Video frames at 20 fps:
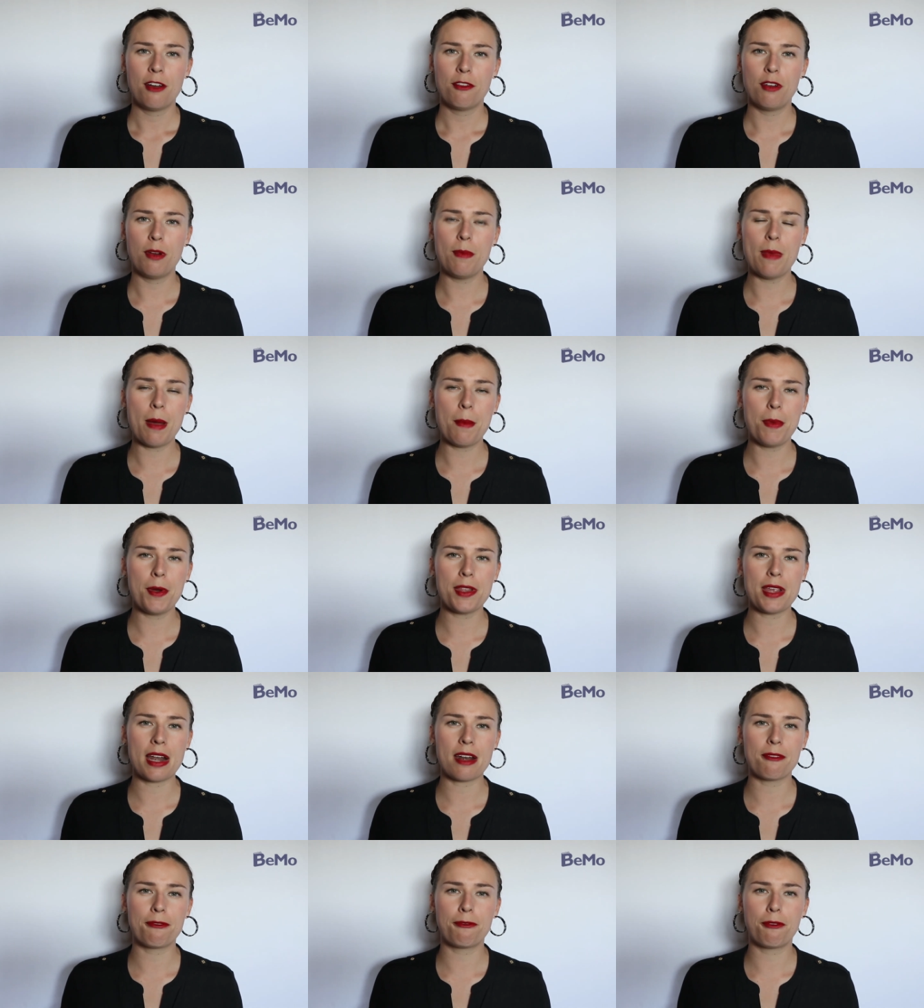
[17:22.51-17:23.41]
remember
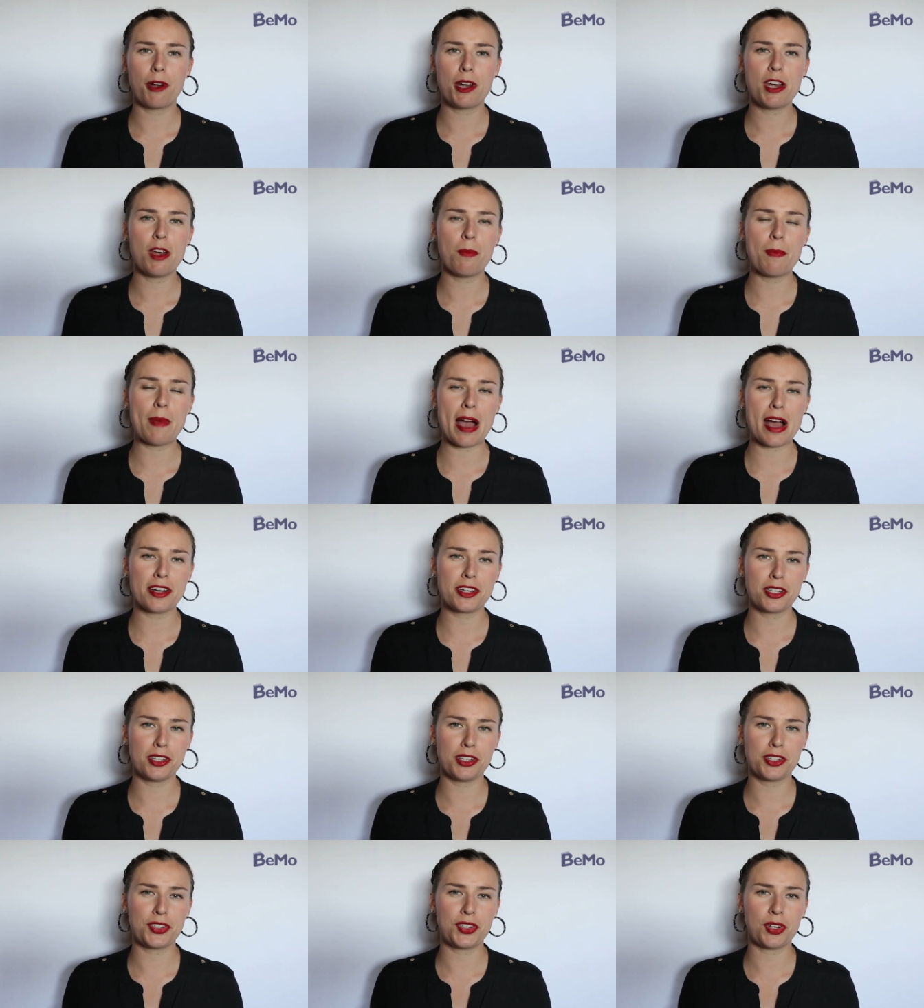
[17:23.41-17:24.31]
that a four-year
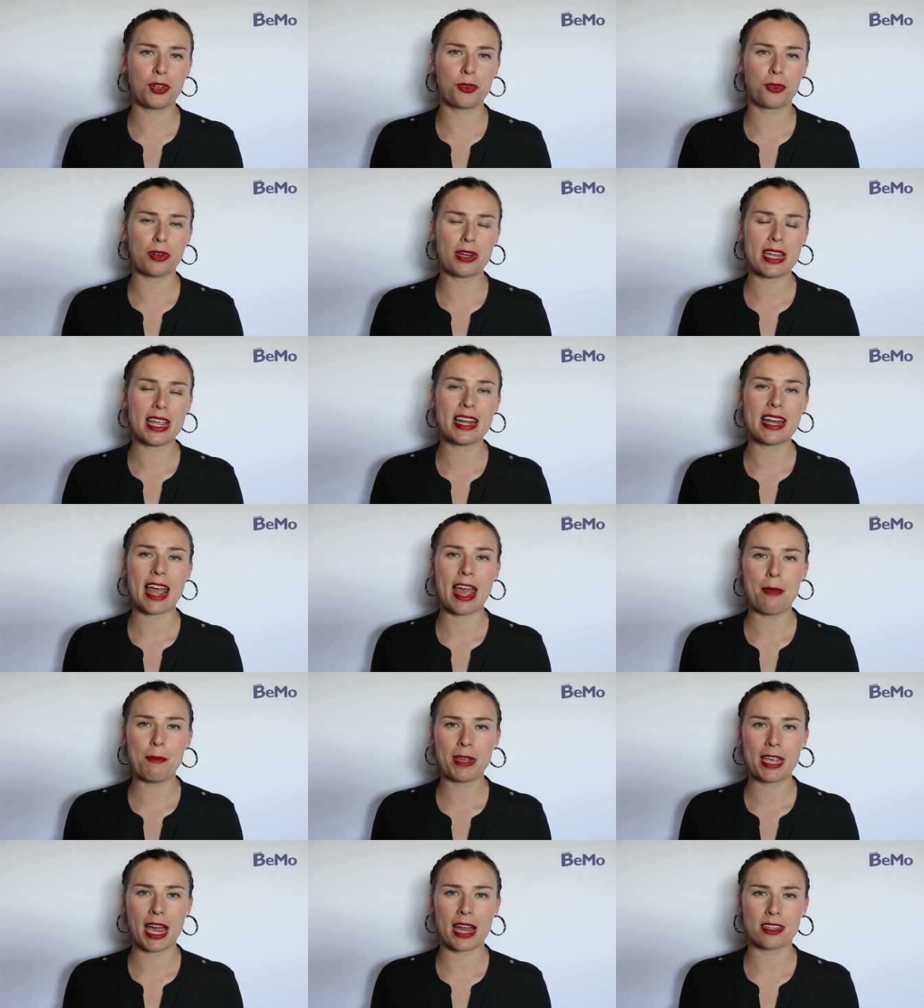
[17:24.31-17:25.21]
bachelor's degree and
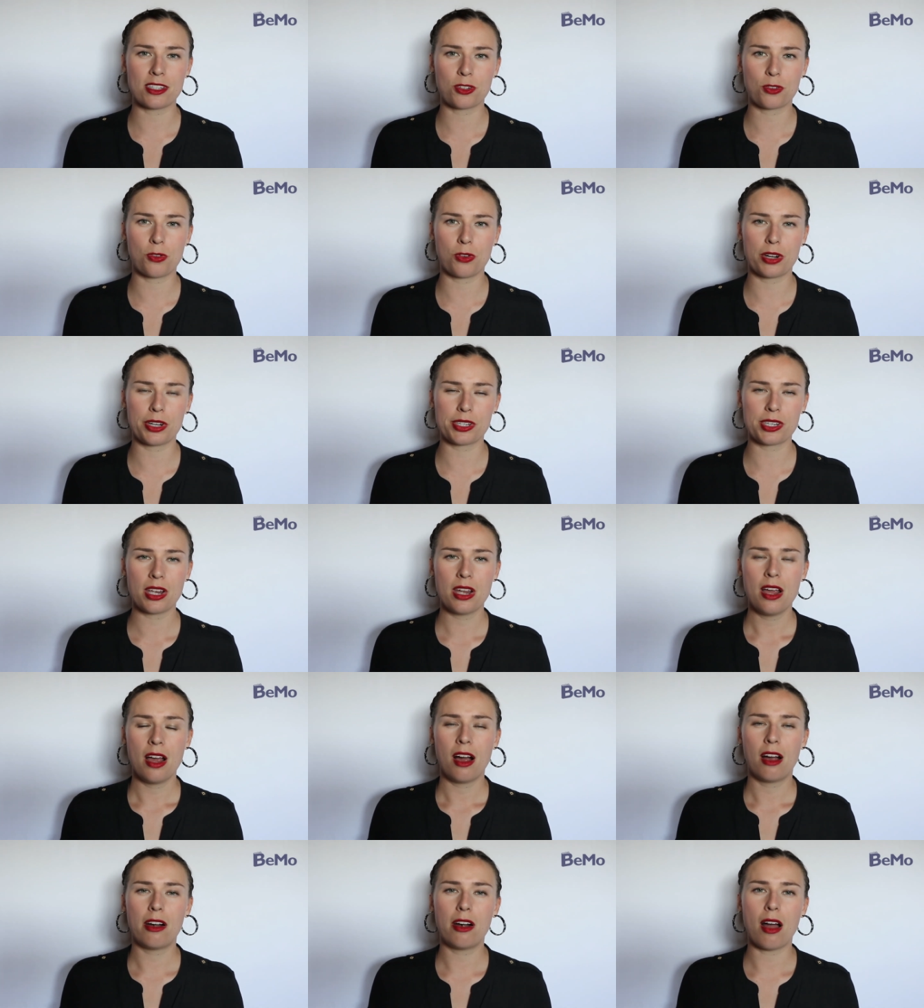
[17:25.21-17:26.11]
MCAT scores
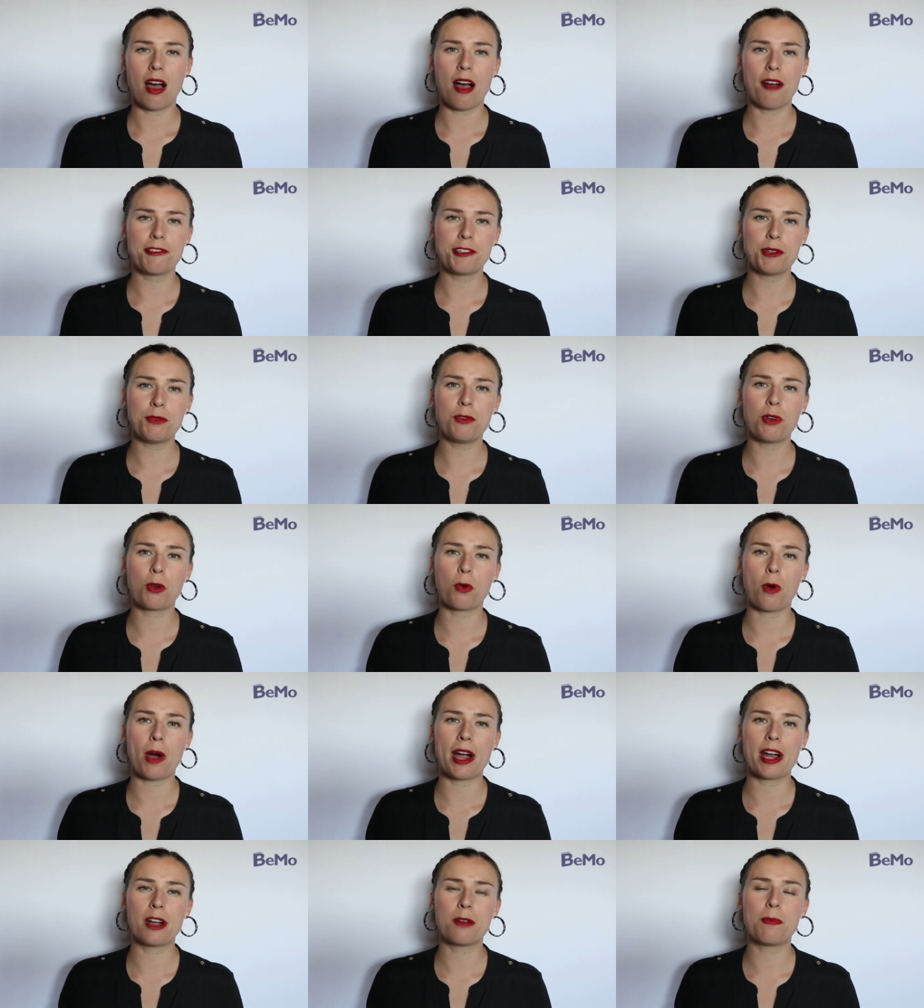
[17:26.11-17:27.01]
are often
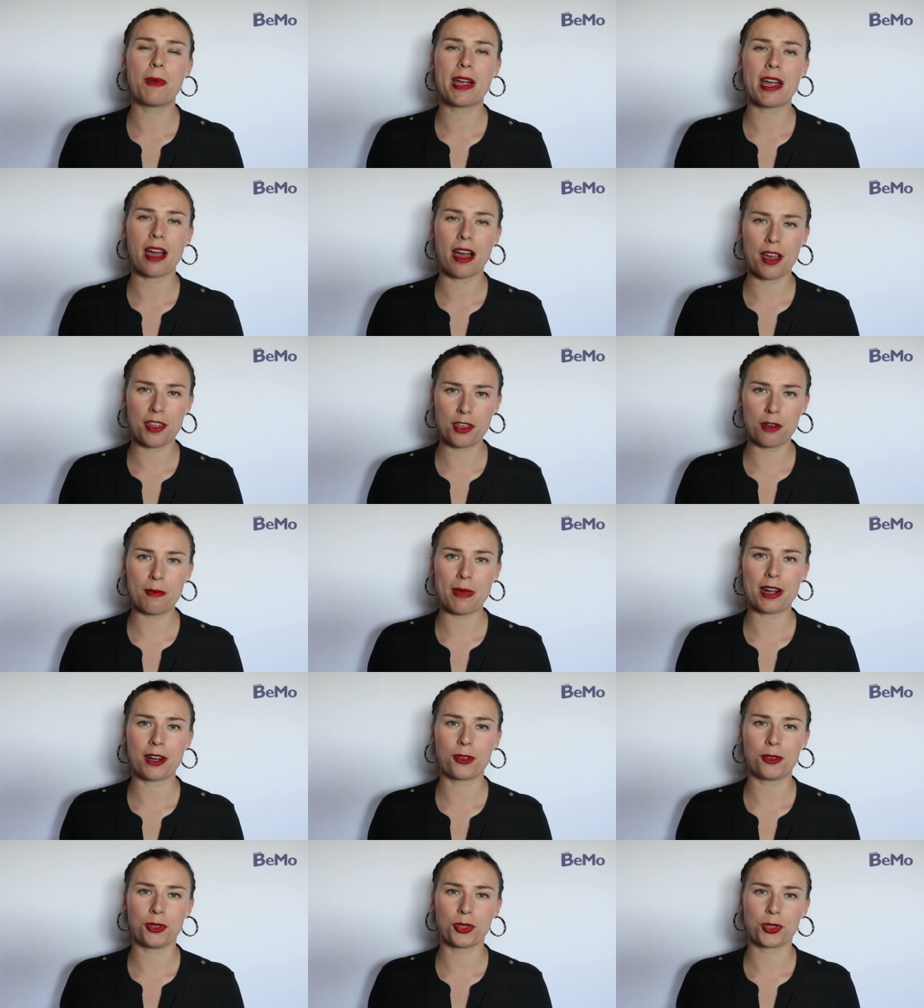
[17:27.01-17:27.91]
required by other
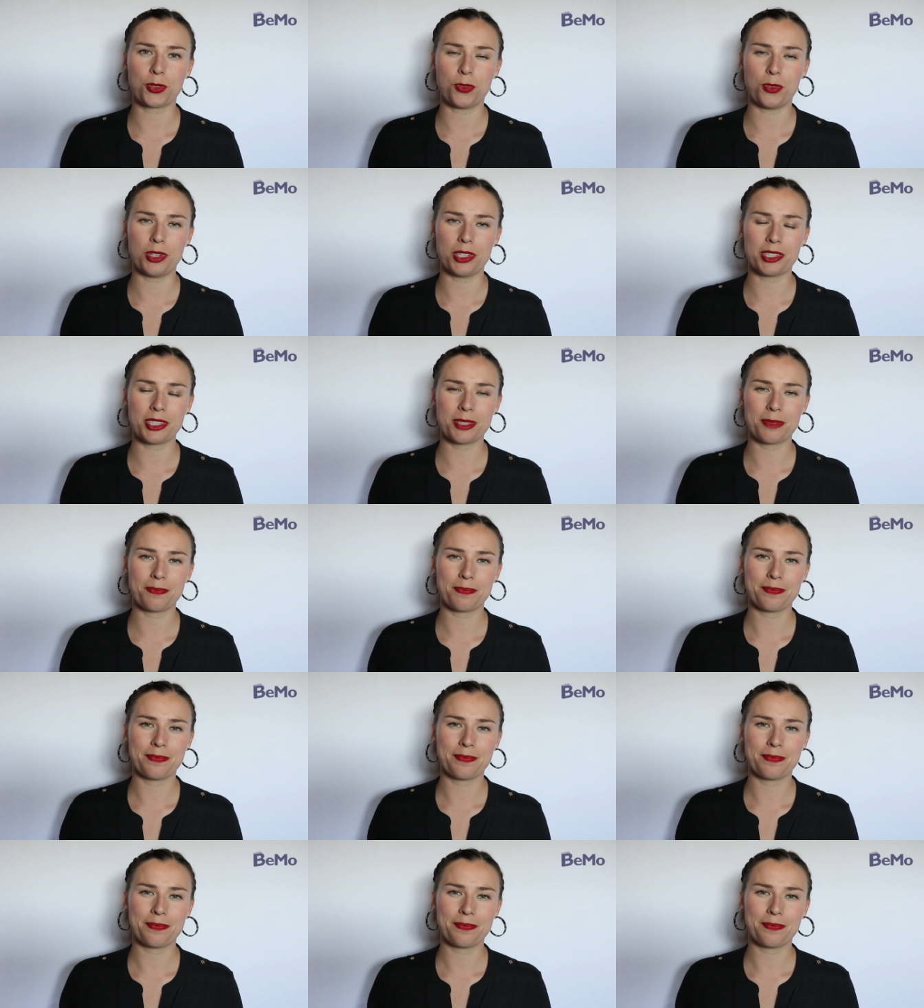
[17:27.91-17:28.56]
medical schools.